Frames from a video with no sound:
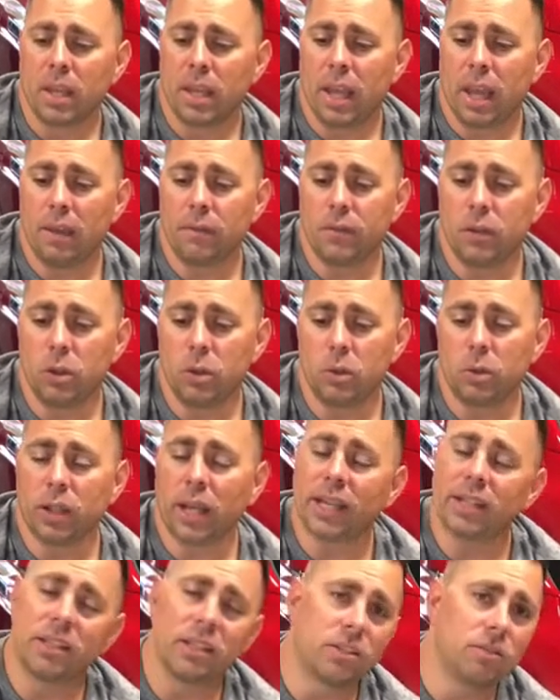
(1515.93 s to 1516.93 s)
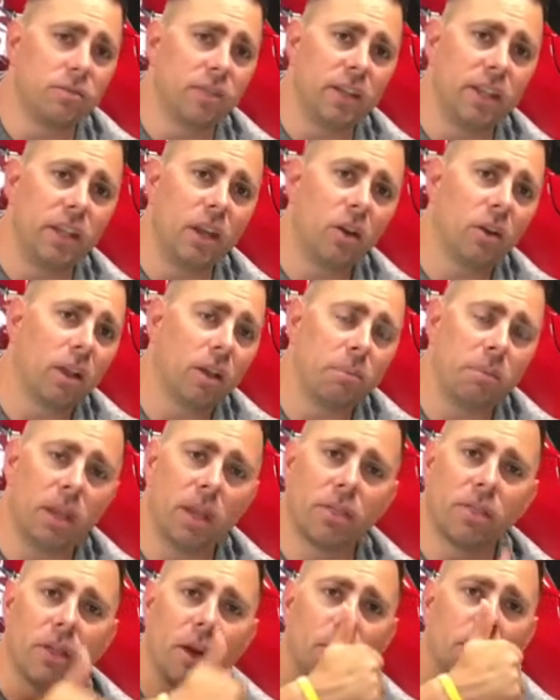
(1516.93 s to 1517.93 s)
If you like this video, give me a
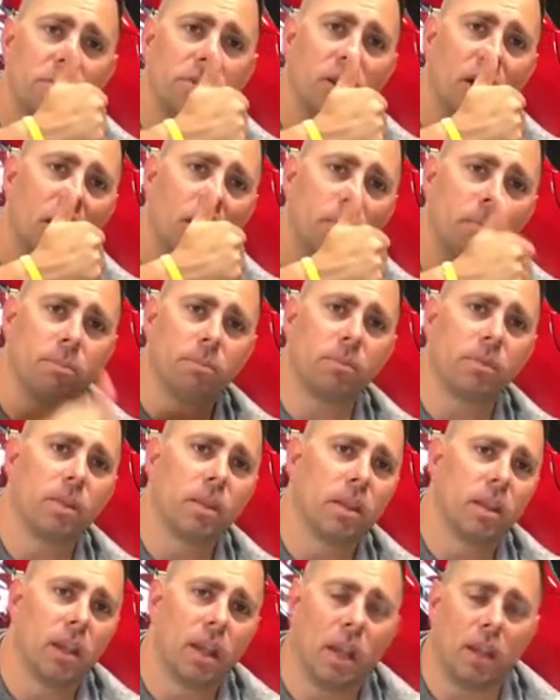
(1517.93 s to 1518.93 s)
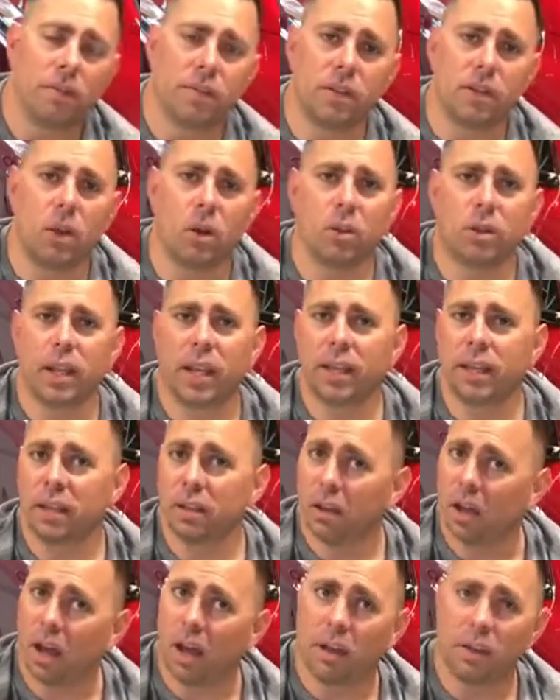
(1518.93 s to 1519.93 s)
thumbs up. If you don't like
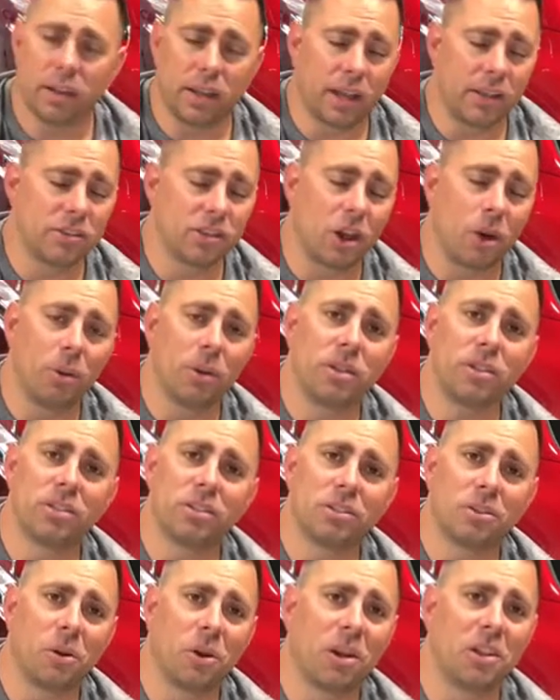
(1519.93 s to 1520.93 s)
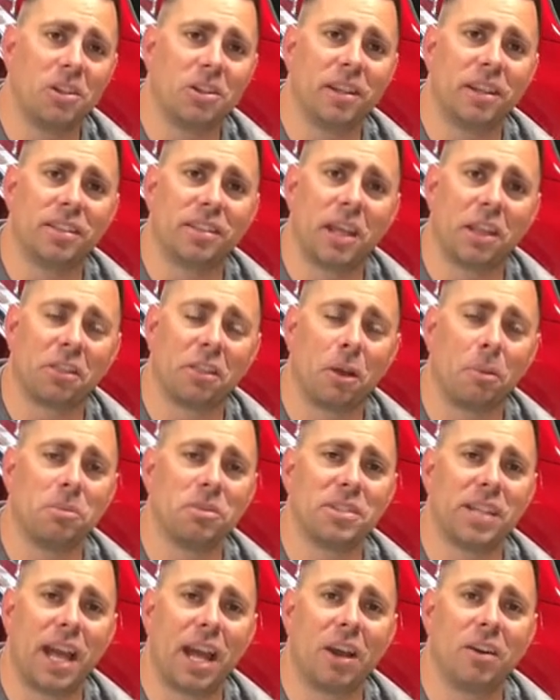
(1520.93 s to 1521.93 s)
it, as always, go ahead and hit that thumbs
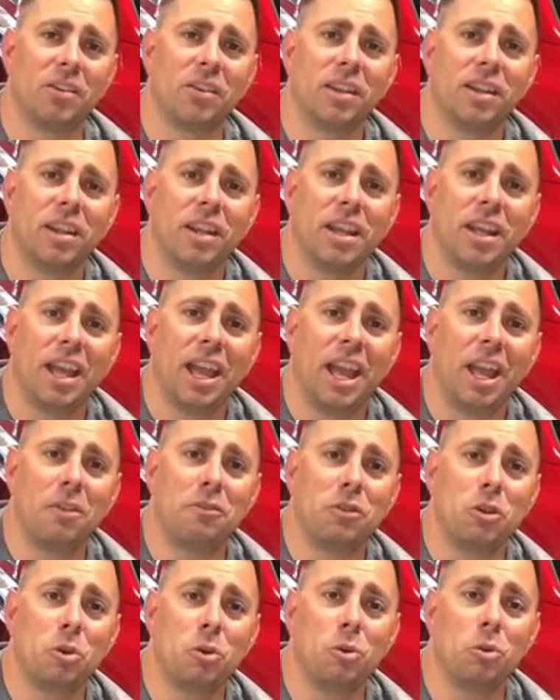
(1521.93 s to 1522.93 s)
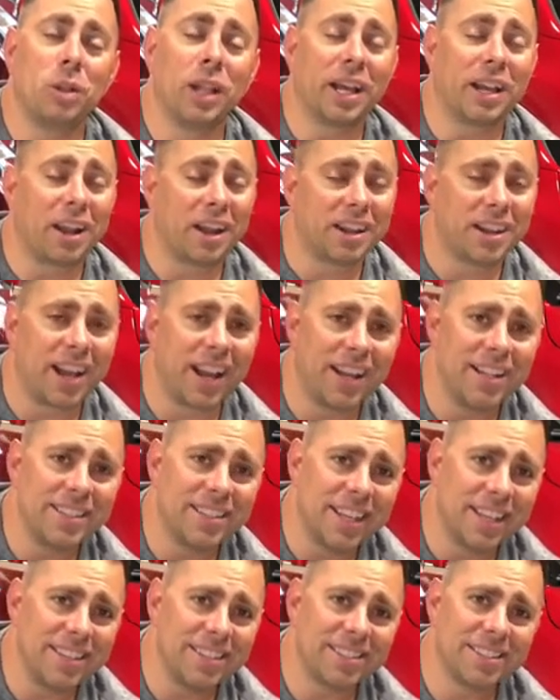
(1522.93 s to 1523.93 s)
down. If you like our
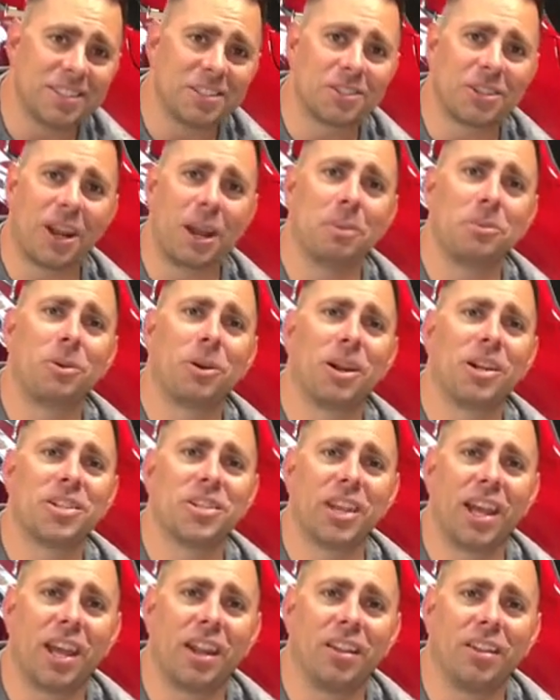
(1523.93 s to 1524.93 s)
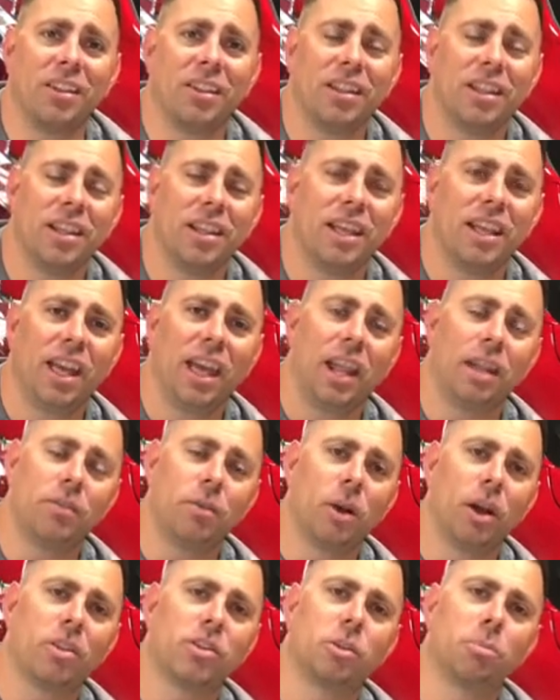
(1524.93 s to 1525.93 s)
content, subscribe to our channel. And if you
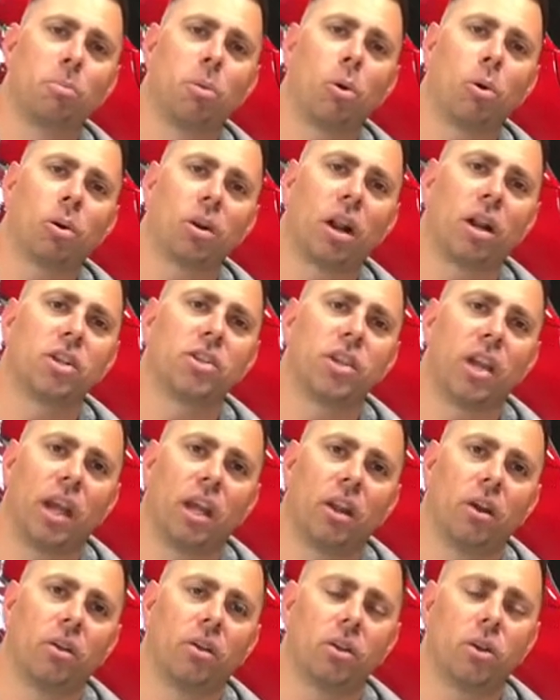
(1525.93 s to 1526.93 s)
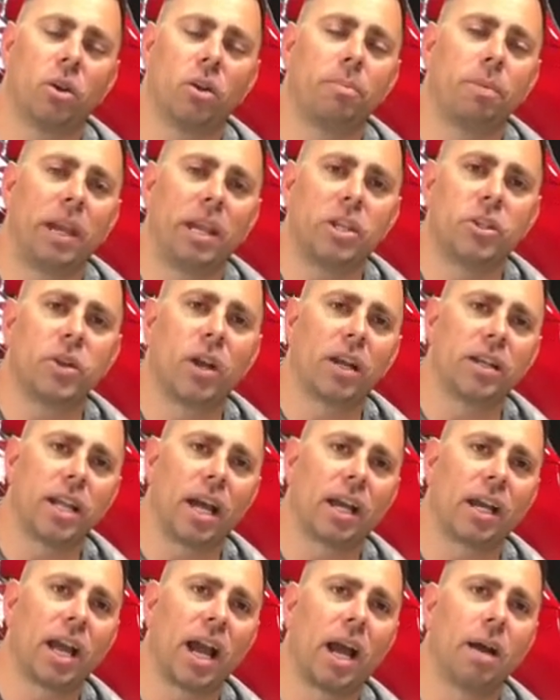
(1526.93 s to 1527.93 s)
want to support our channel, go to
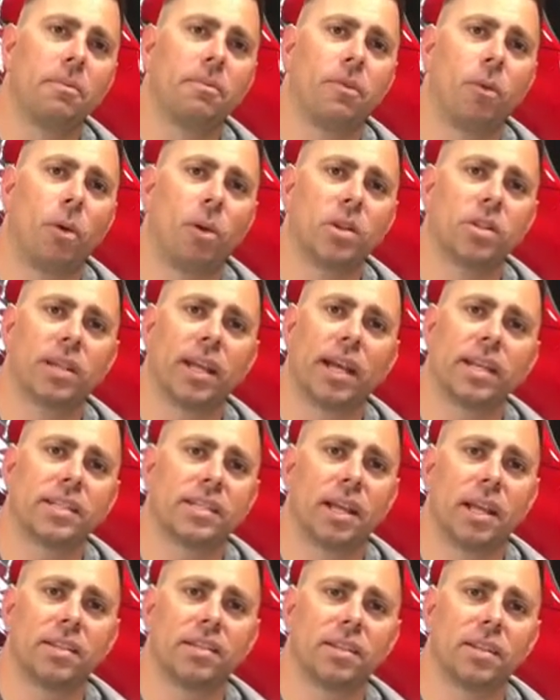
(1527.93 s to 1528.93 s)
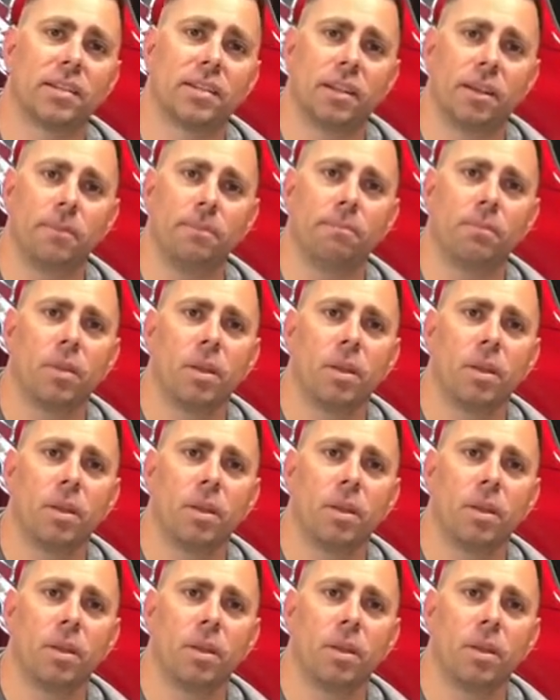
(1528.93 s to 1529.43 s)
patreon.com/TeslaTim.